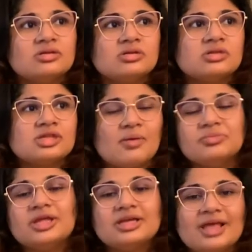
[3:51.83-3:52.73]

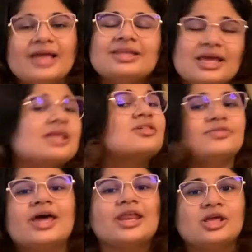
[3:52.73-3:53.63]
something that is
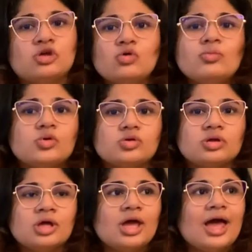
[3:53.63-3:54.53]
very human
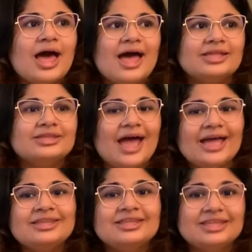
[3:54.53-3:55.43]
and
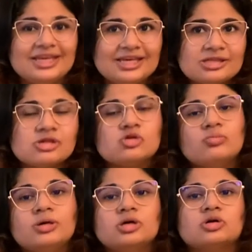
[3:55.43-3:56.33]
that needs to
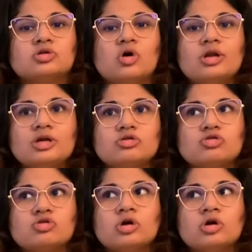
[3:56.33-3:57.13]
be acknowledged.